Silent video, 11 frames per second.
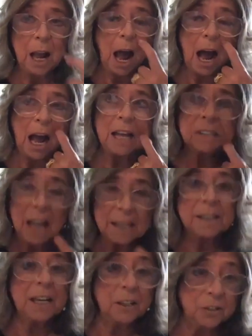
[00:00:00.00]
I like
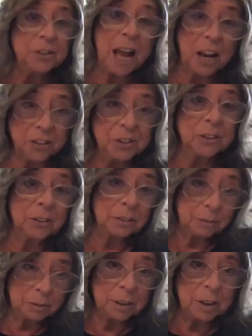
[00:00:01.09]
international
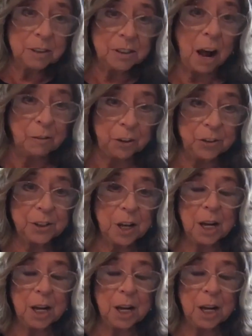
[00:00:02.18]
novels.